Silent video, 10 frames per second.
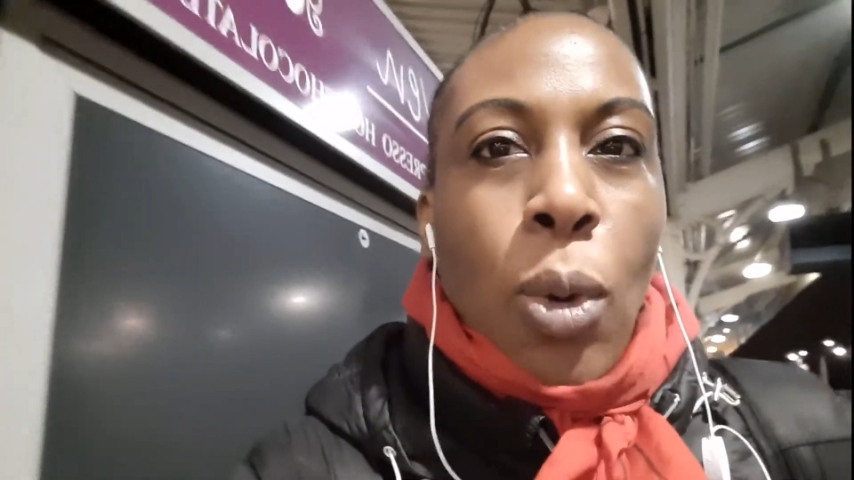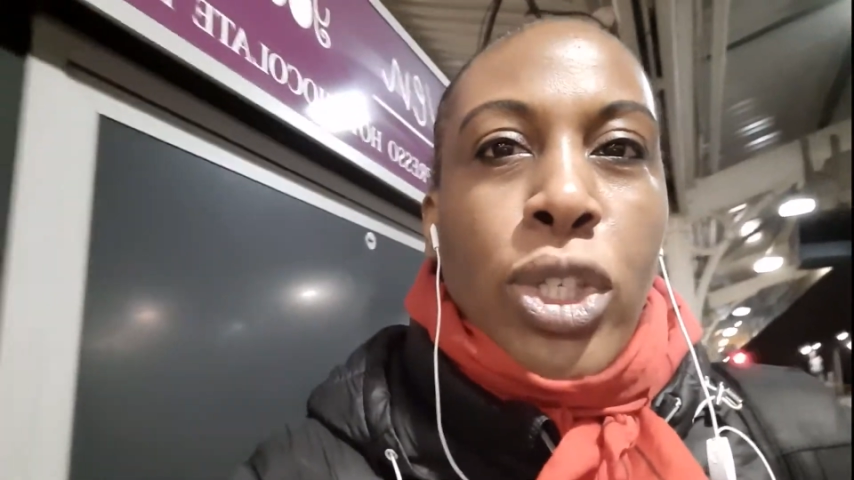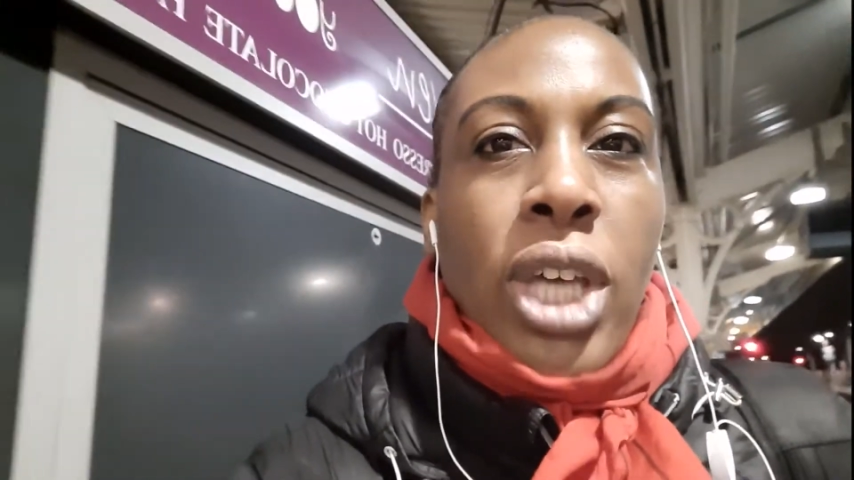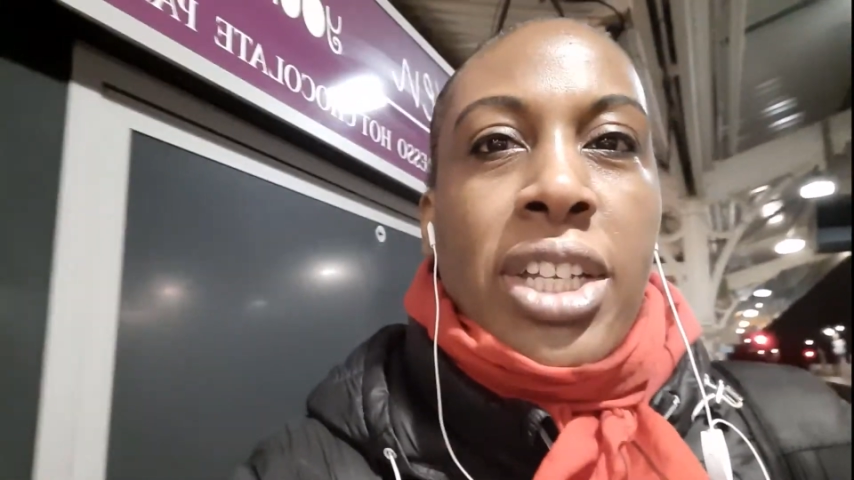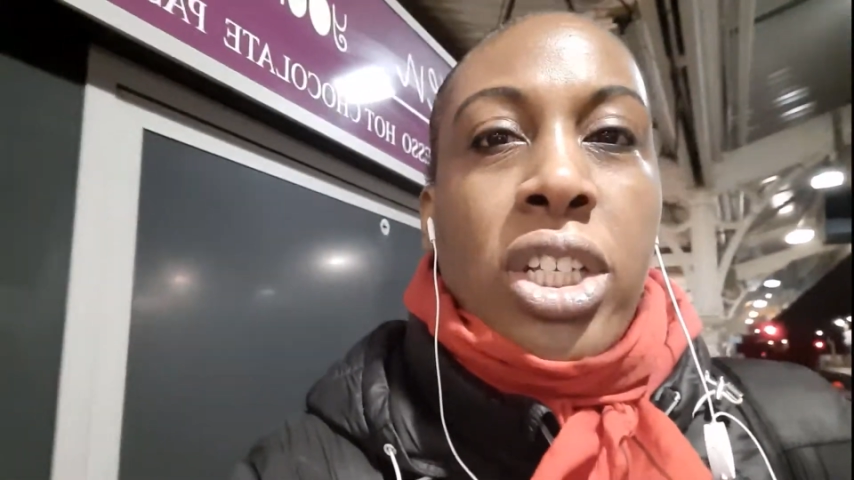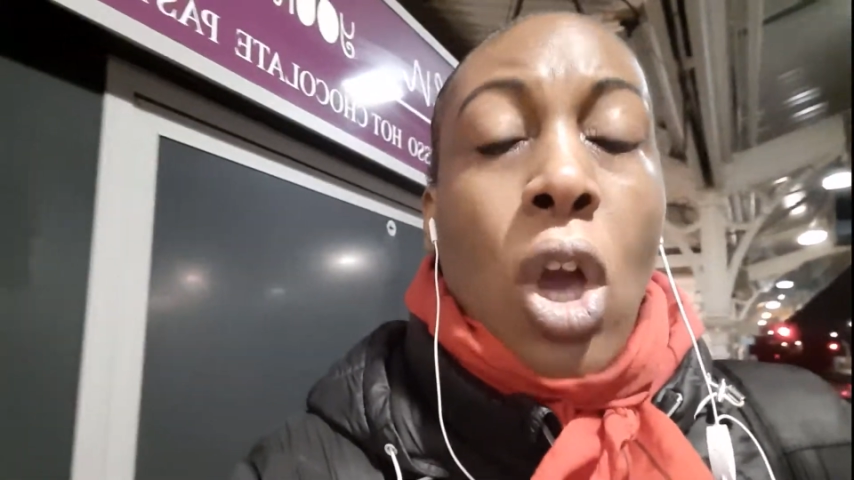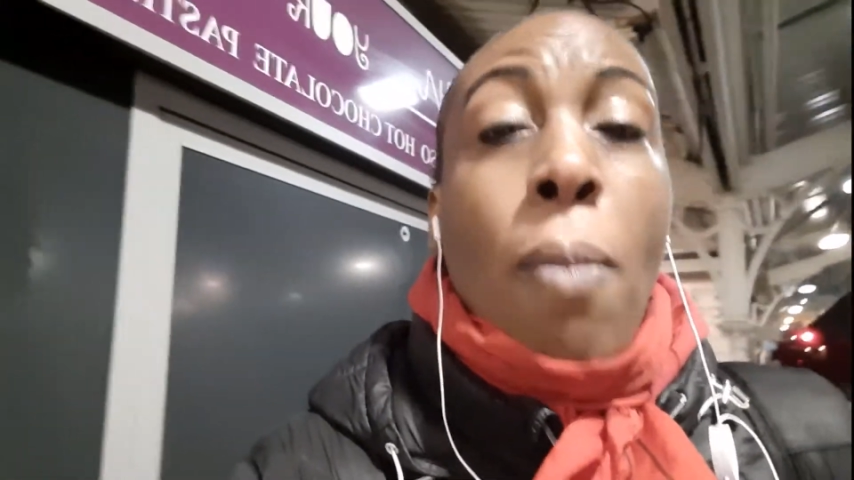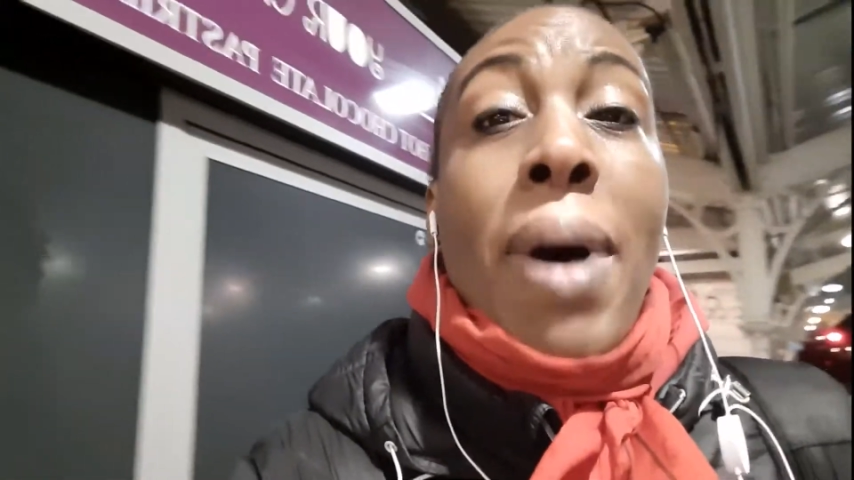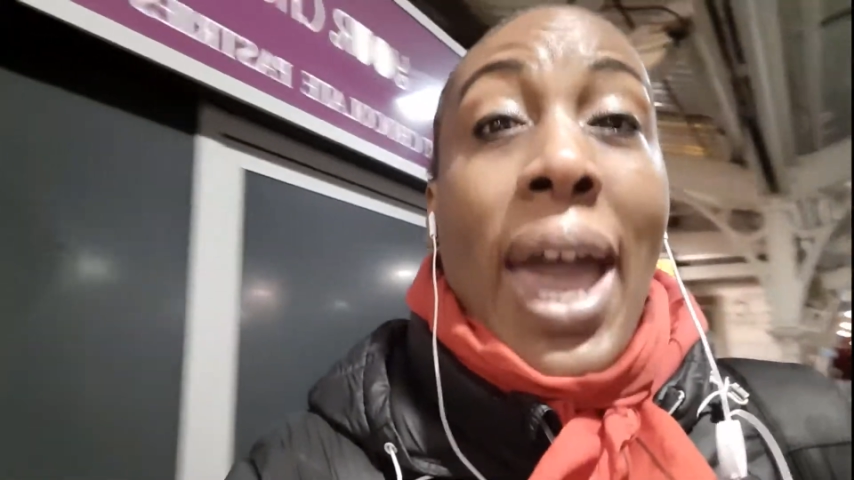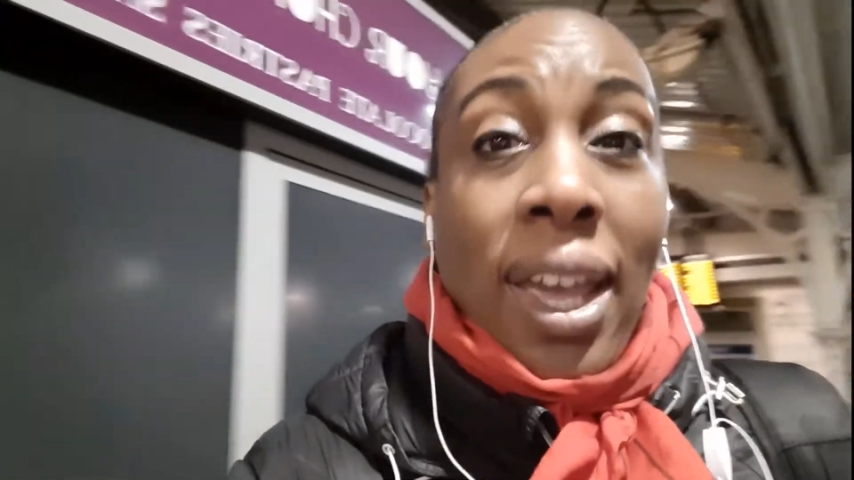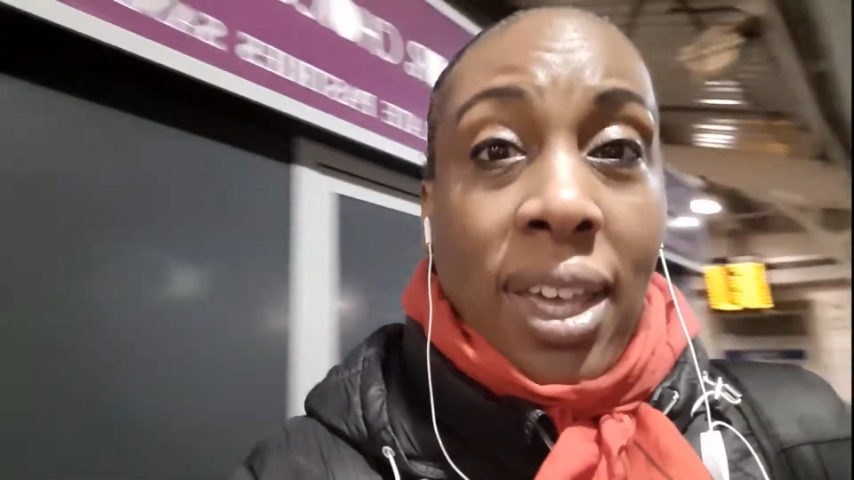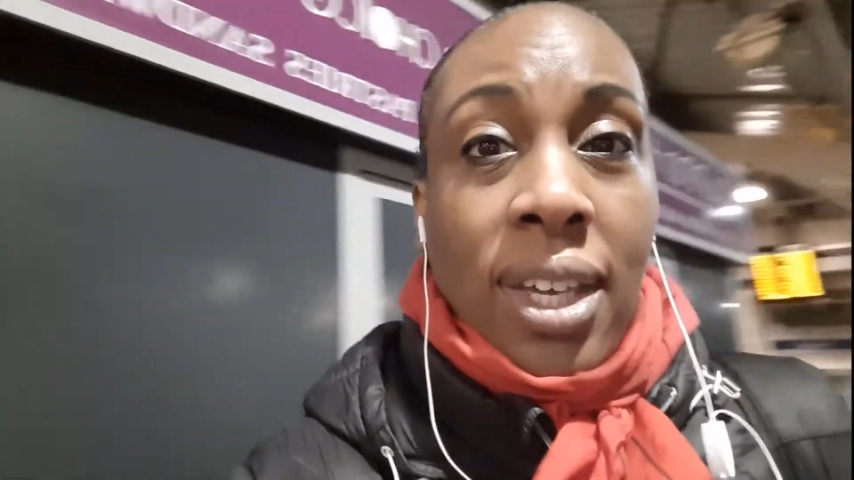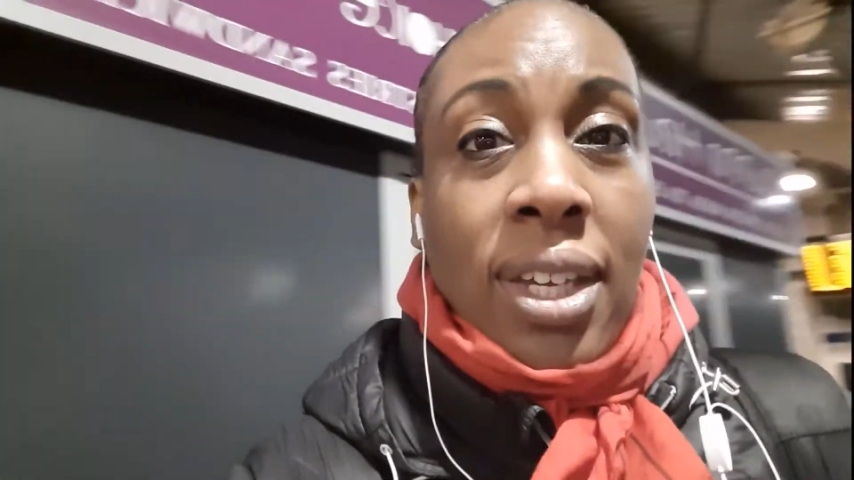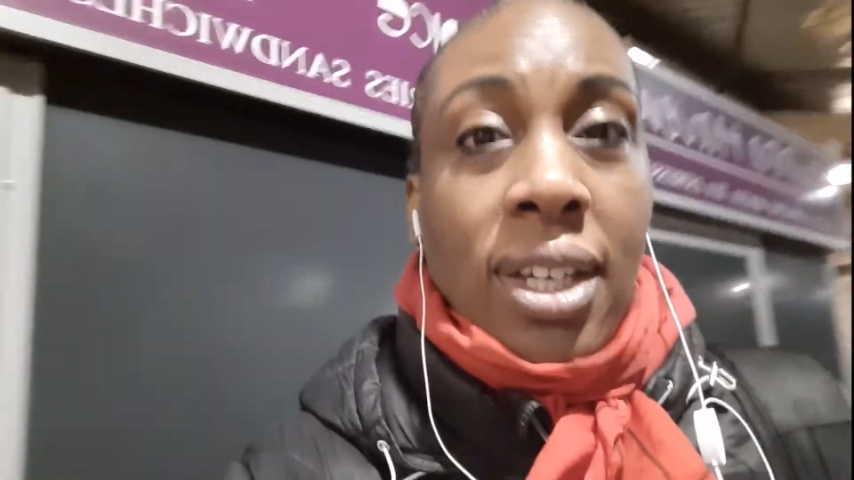wasn't going to go back